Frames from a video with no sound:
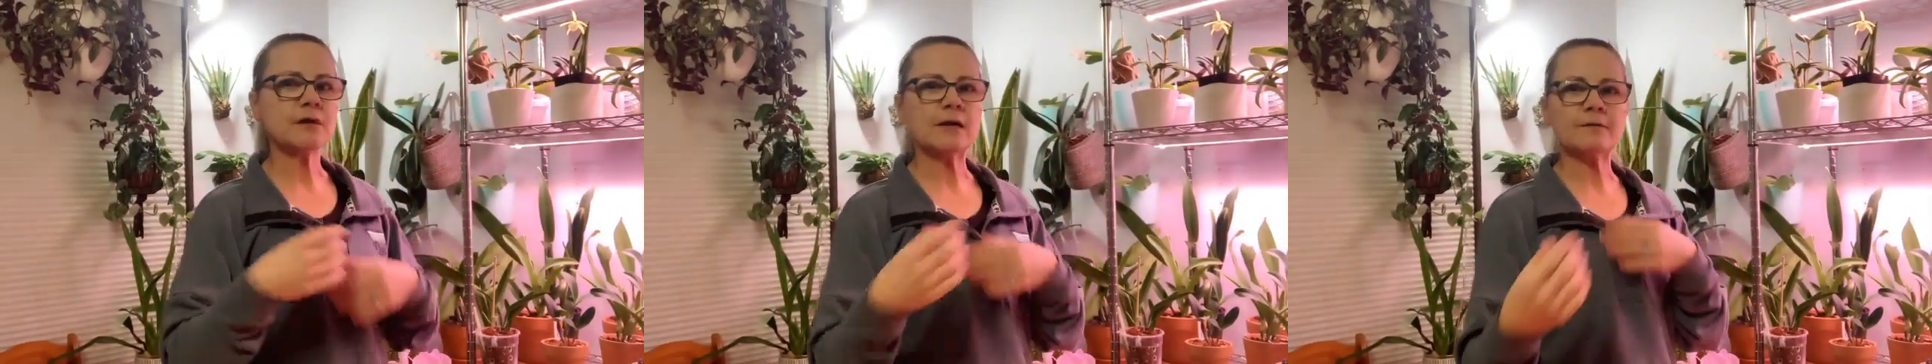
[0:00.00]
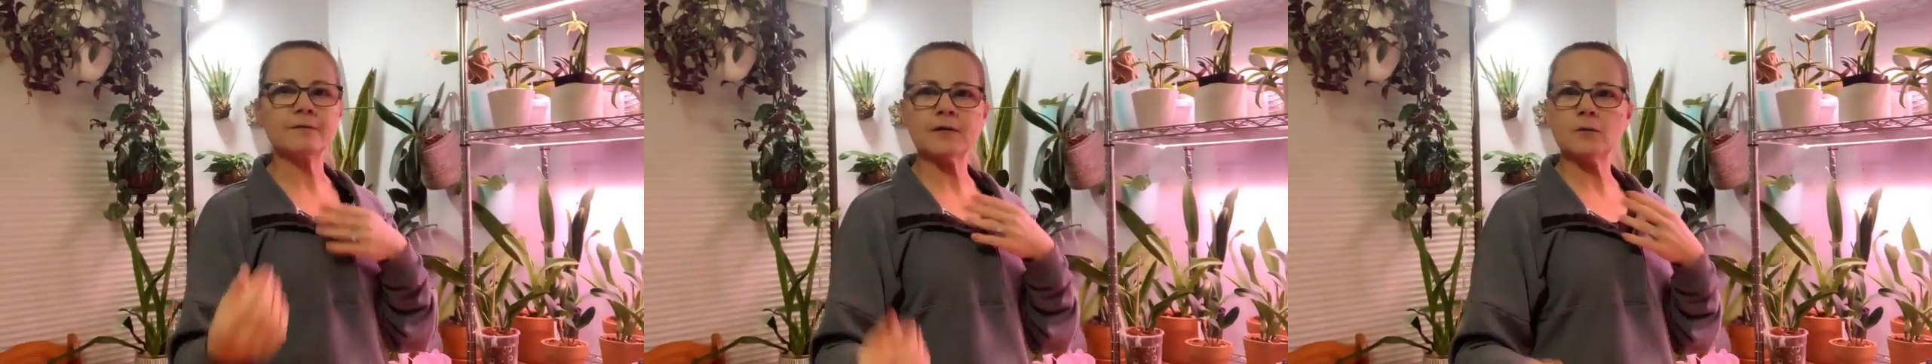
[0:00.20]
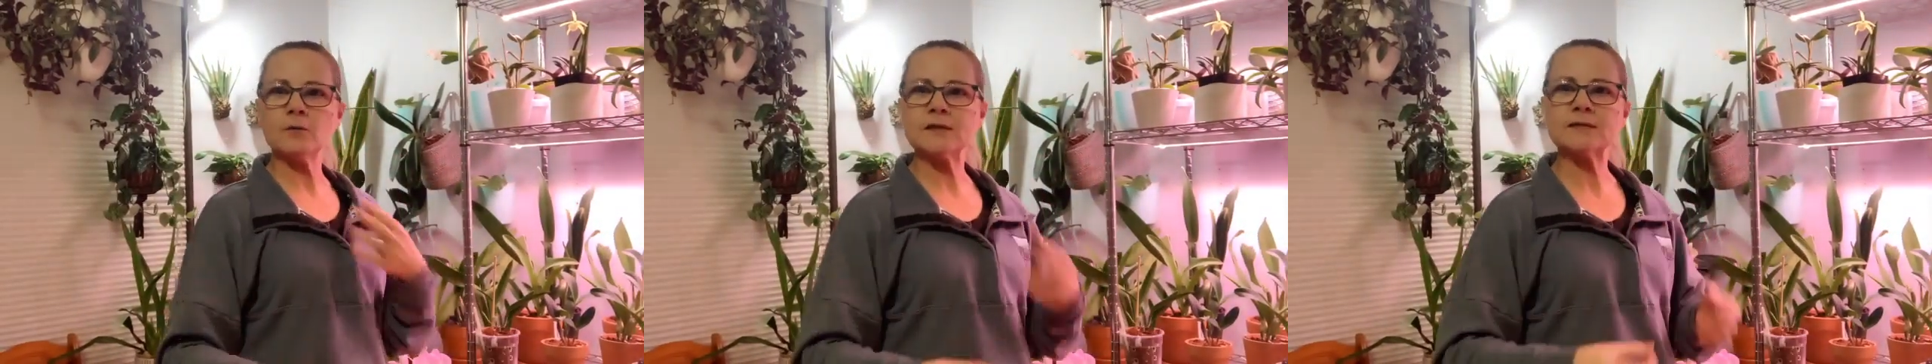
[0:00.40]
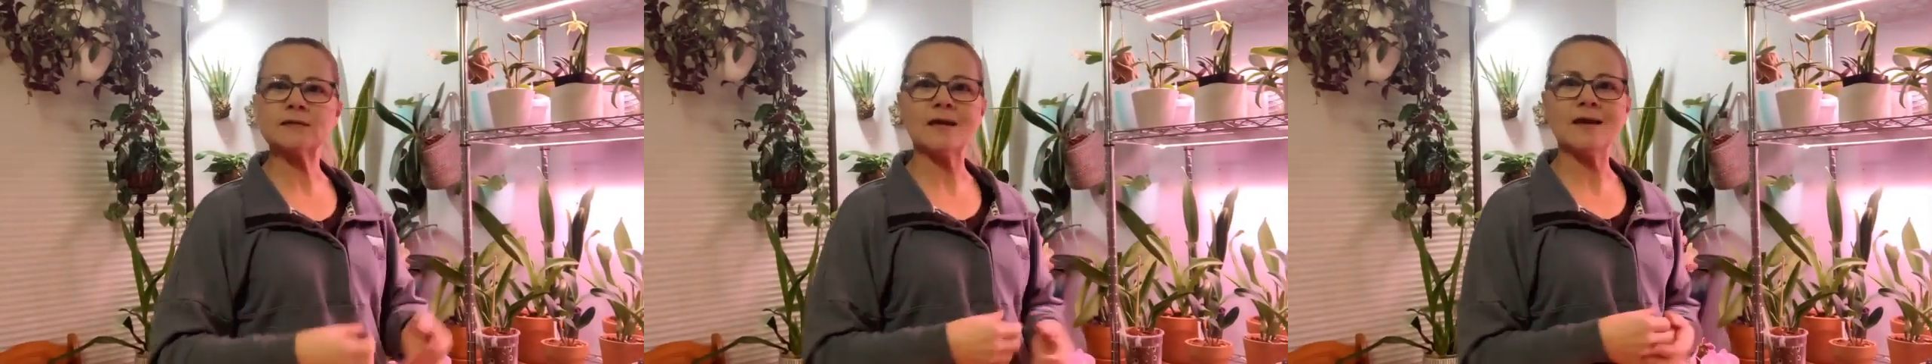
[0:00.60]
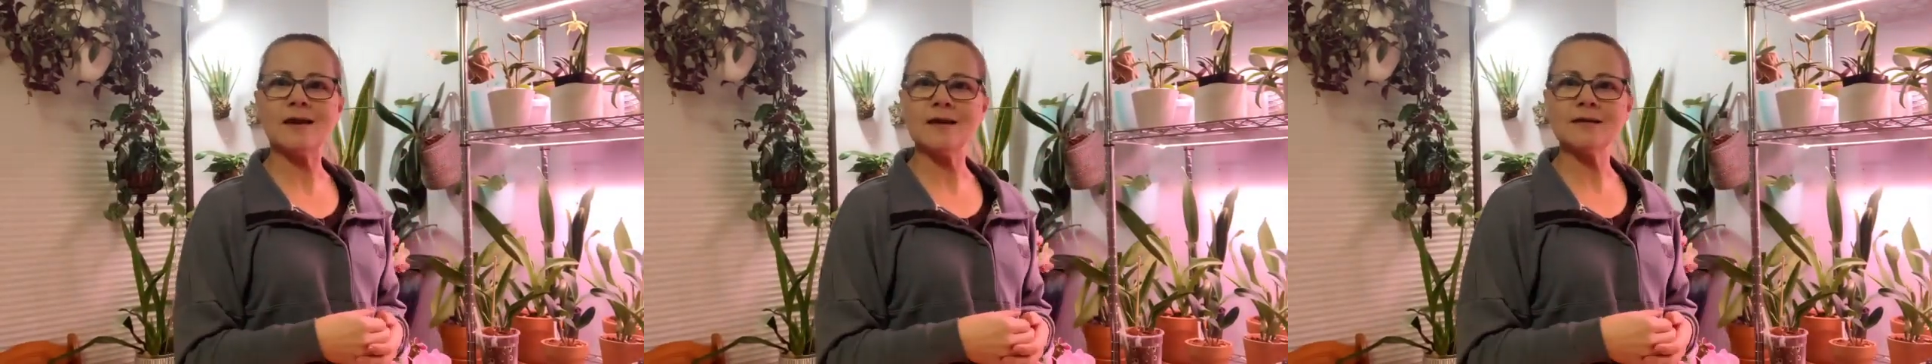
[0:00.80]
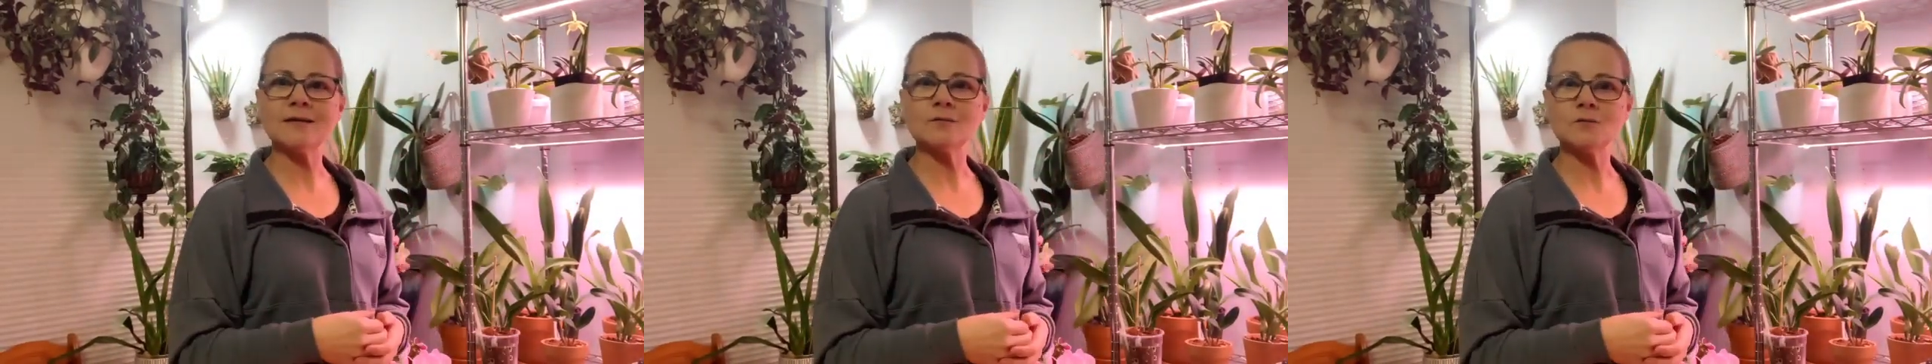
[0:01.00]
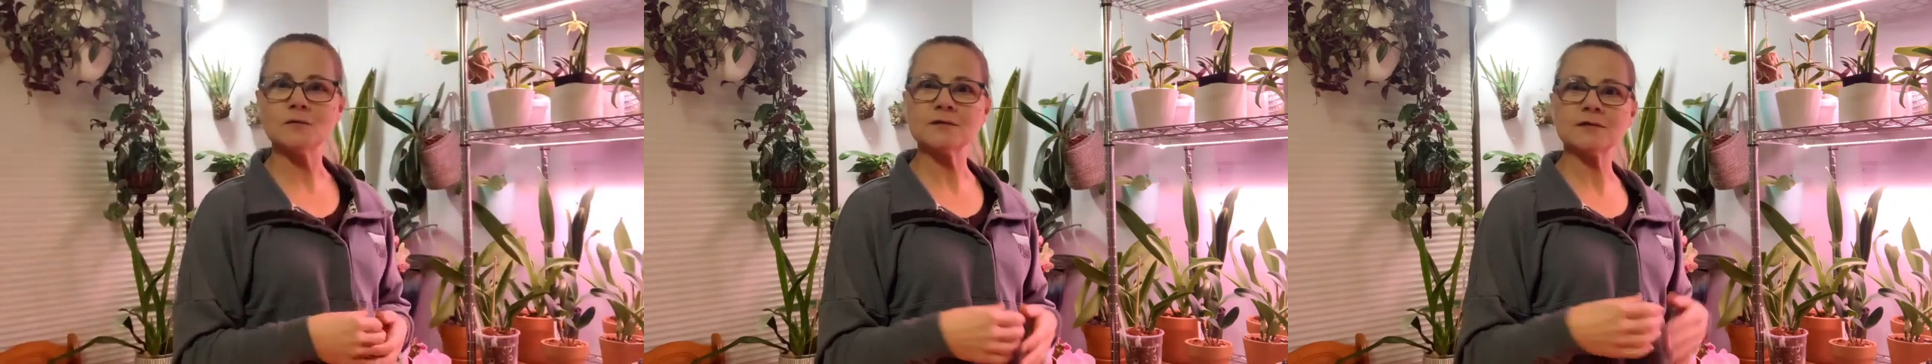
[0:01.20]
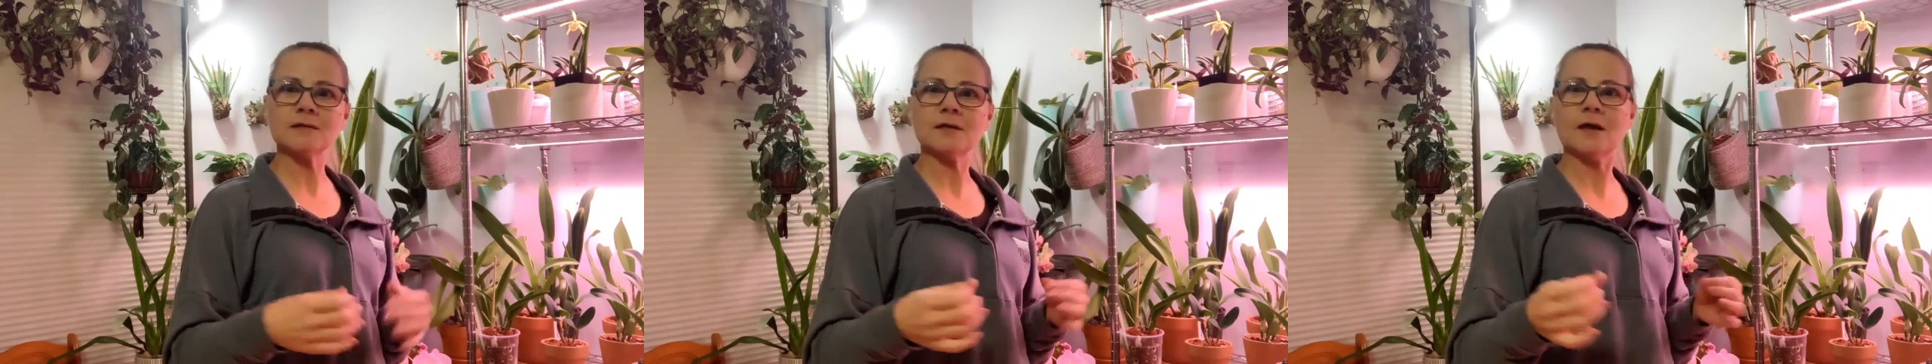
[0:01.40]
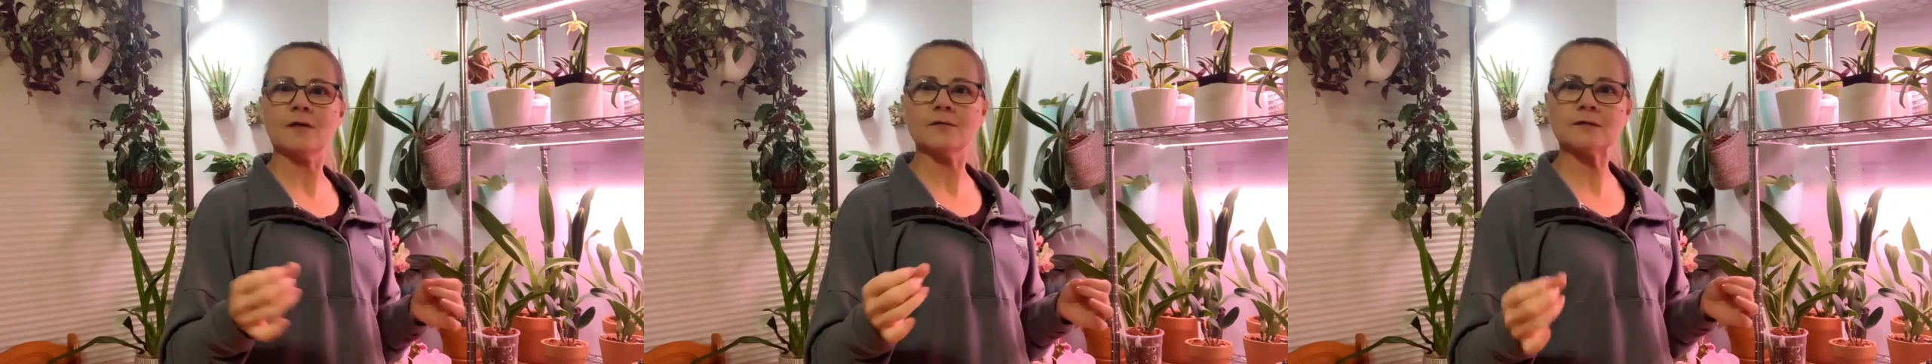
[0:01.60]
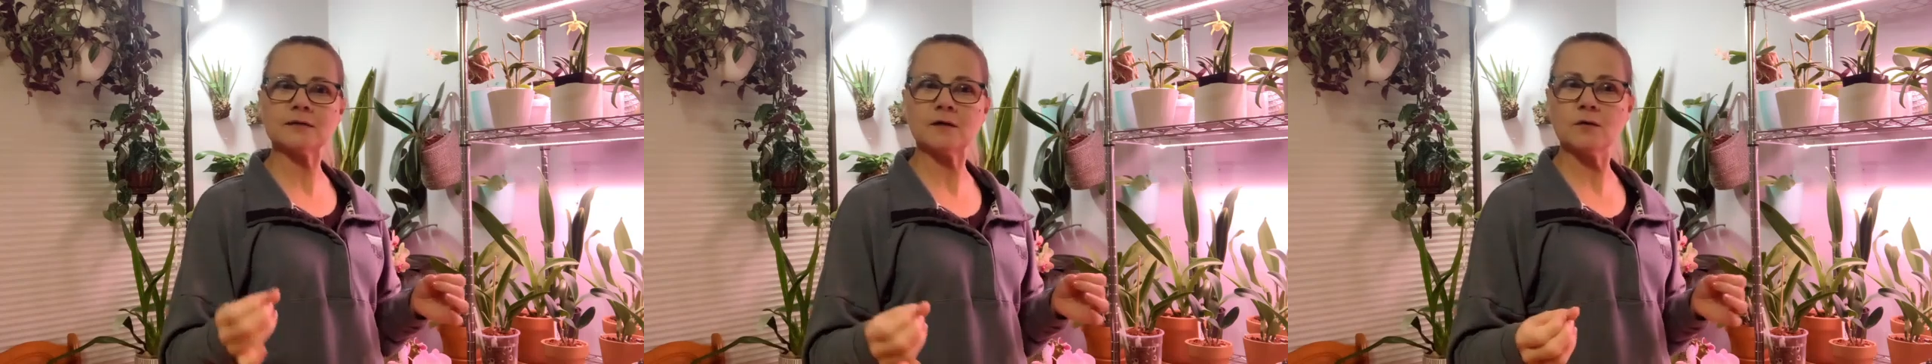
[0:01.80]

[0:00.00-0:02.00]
and then once I edit, we'll see how this